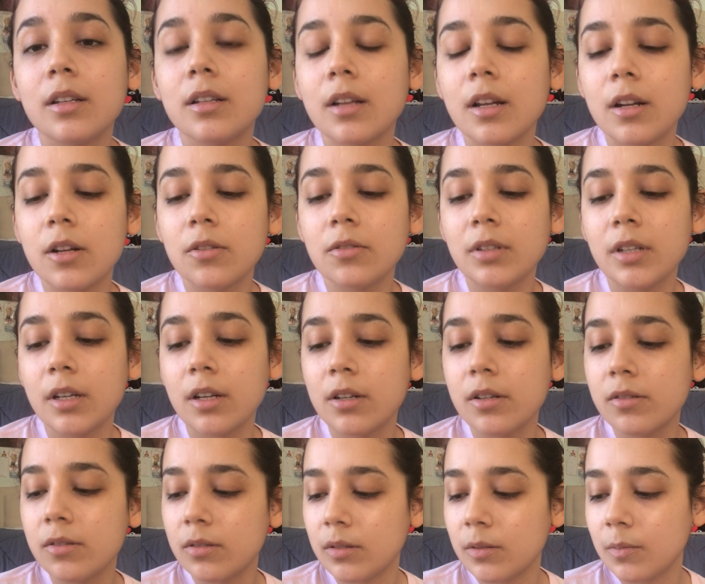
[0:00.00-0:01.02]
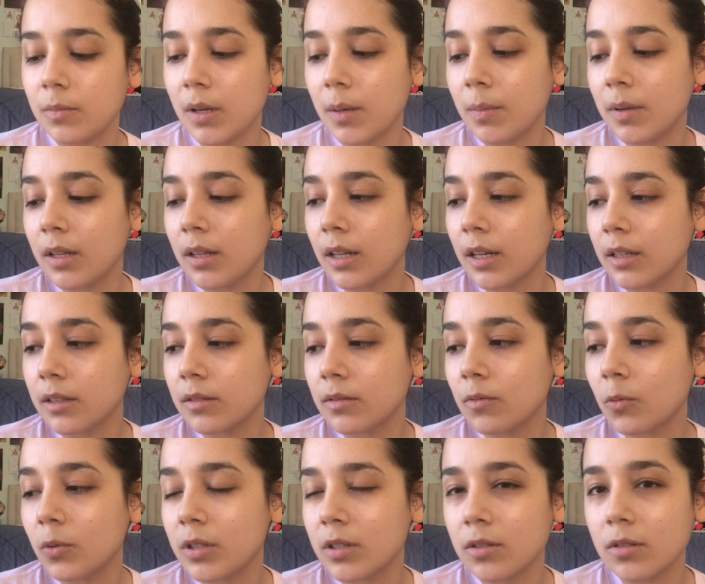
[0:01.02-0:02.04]
it only goes maybe like
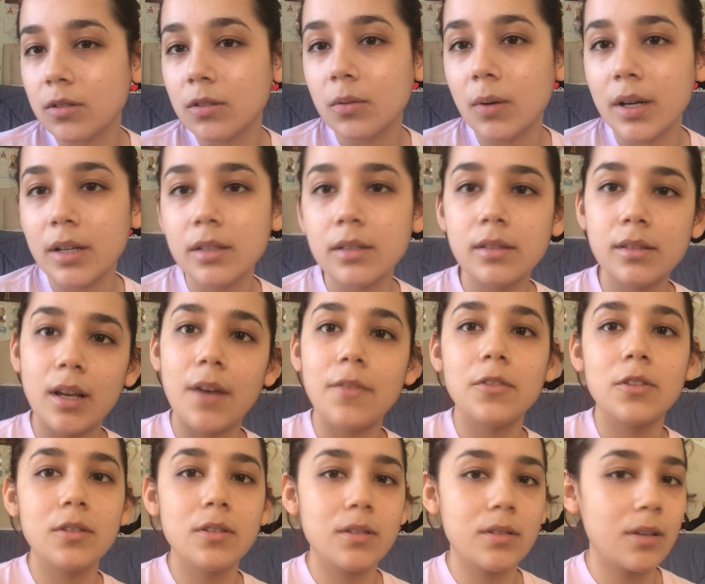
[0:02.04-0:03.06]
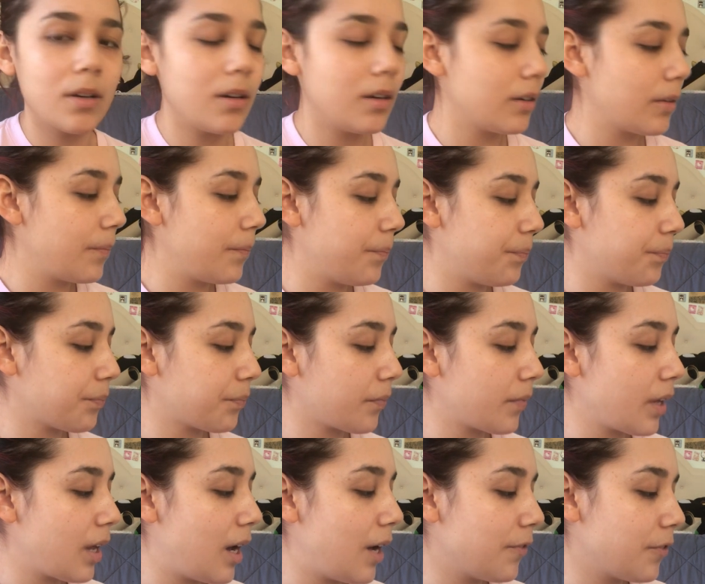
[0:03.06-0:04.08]
once or twice after the song,
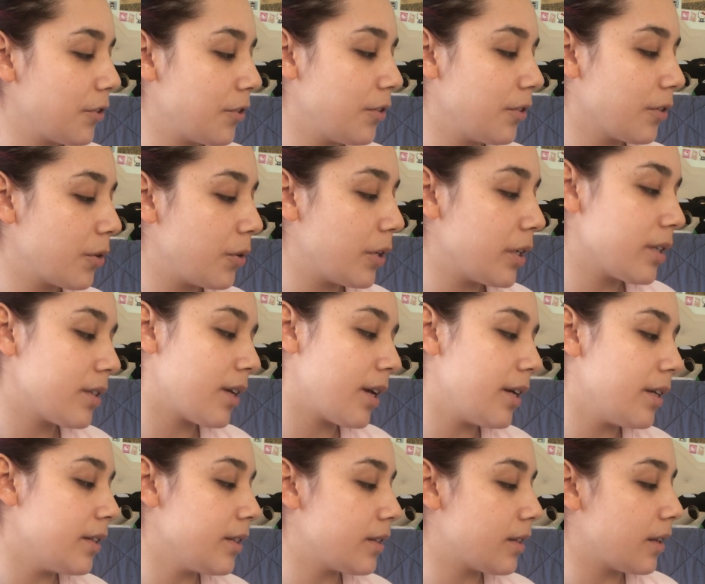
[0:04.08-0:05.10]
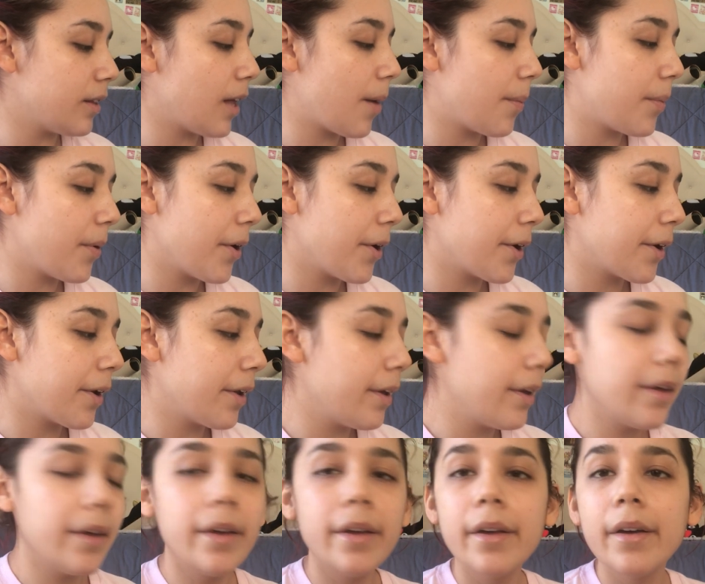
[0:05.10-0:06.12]
after the chorus ends in that part.
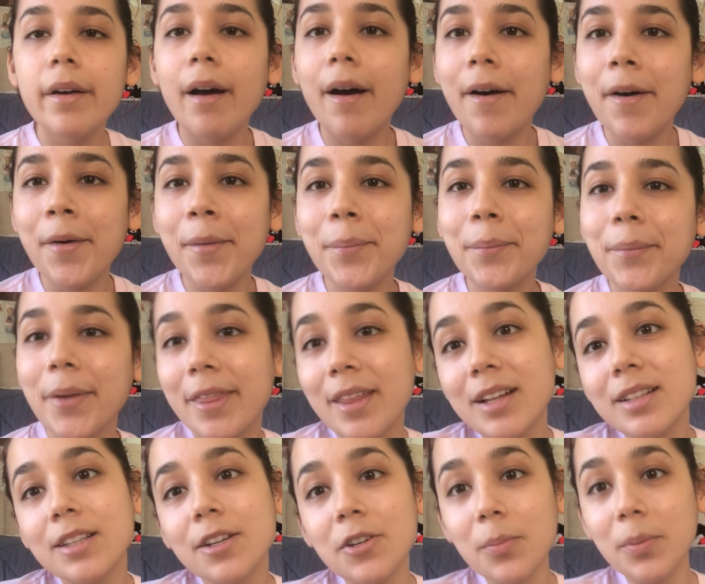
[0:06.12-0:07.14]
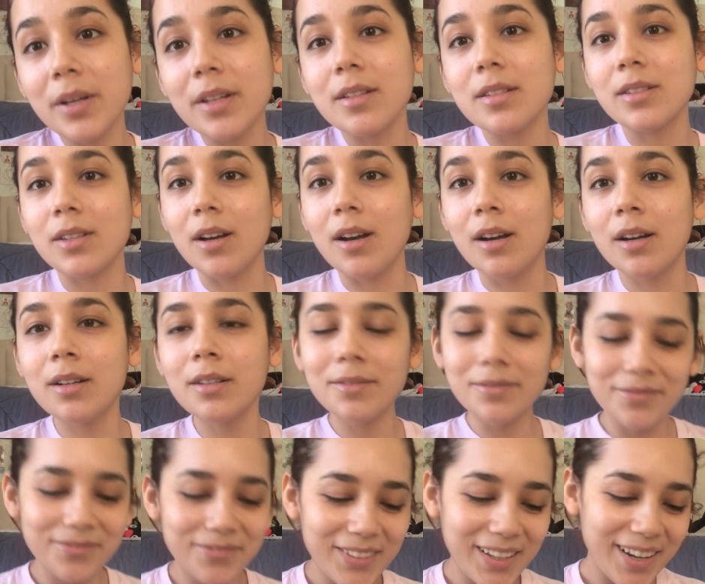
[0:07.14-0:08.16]
And that's how you play the song.
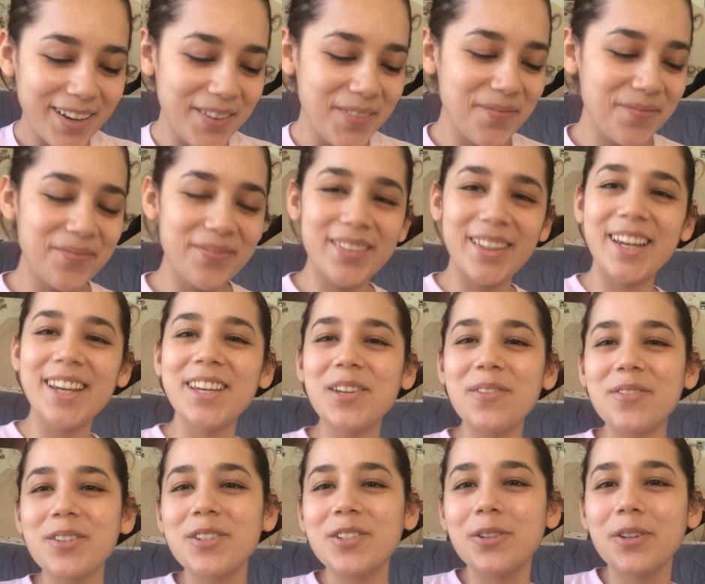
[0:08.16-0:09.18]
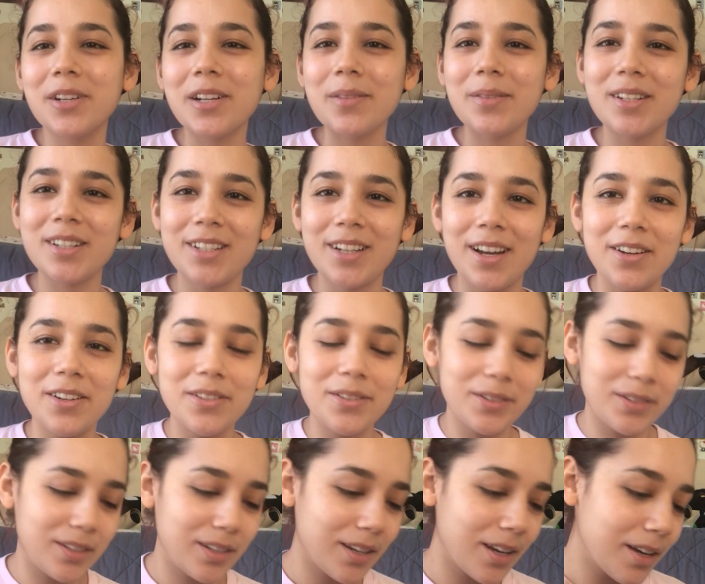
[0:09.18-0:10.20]
Thank you for joining my channel
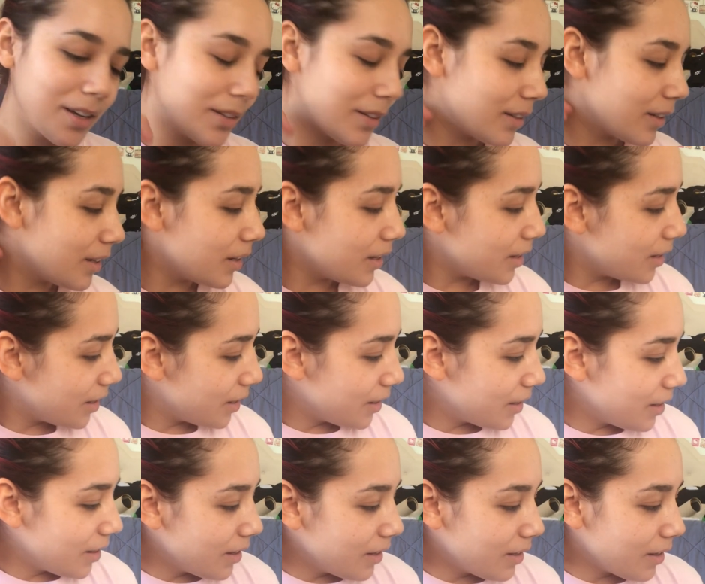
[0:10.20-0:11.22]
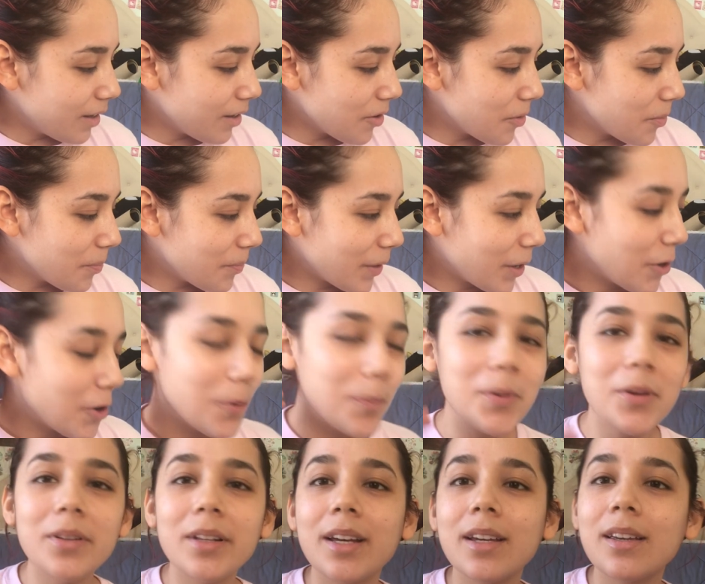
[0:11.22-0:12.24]
once again. I hope
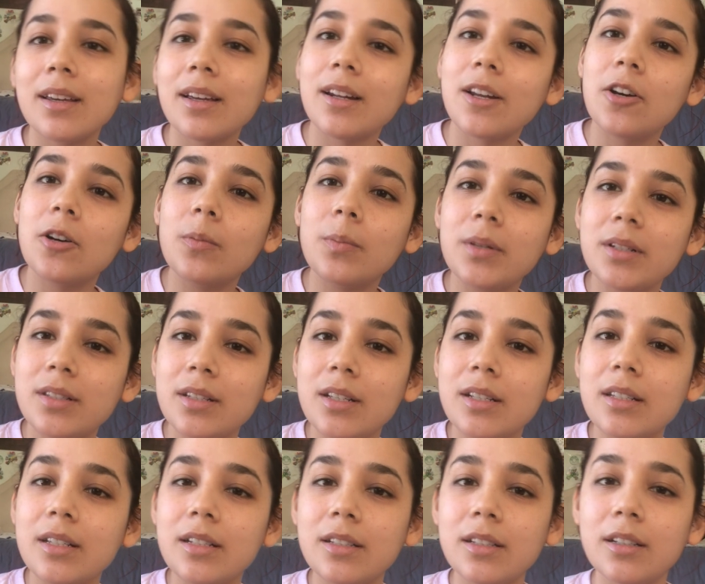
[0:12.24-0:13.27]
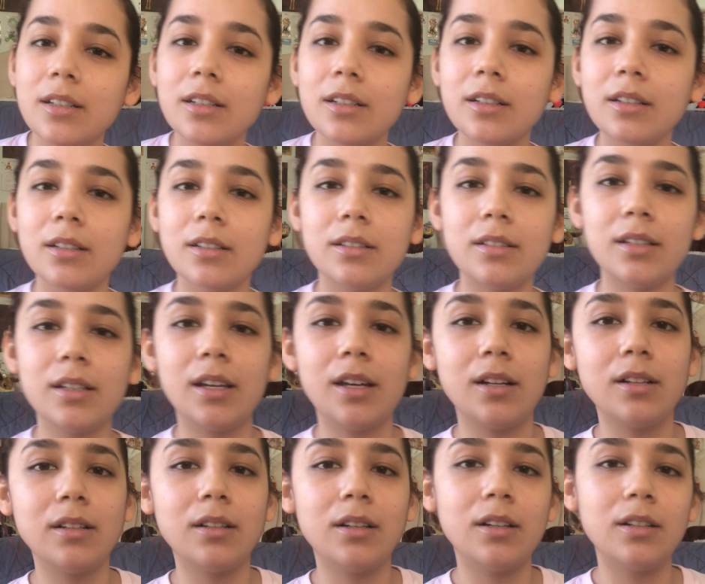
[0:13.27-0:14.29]
you like it, and I hope it's easy to get
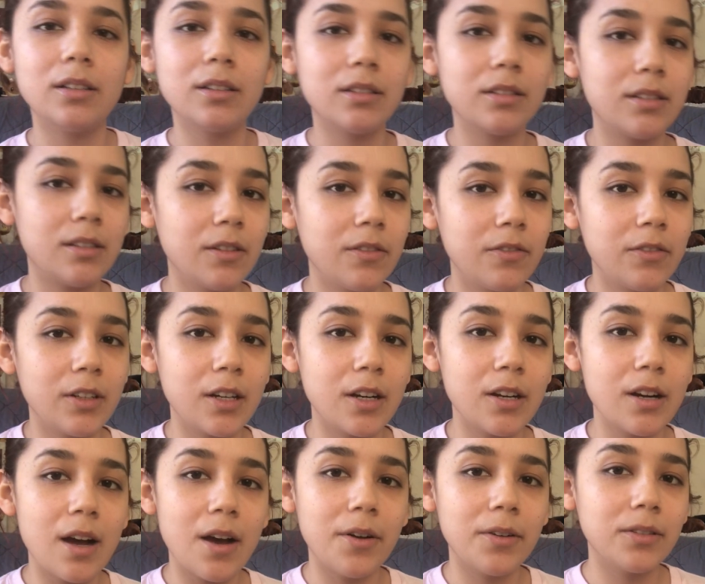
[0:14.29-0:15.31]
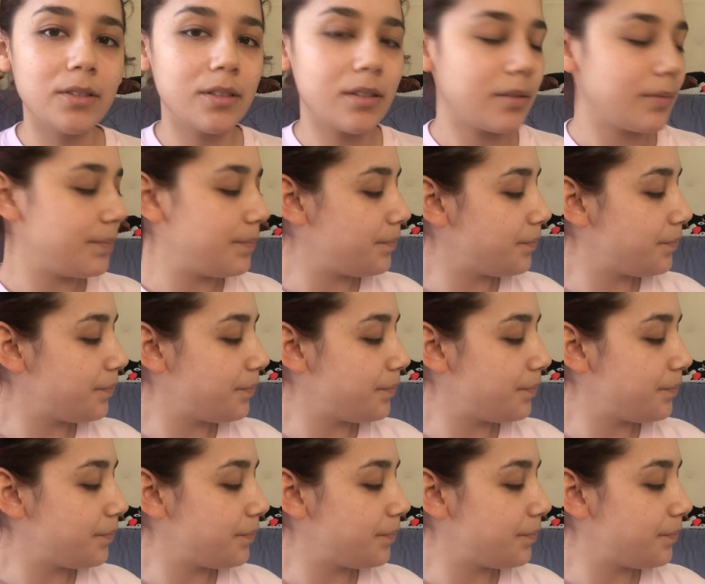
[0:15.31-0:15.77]
along, to figure out.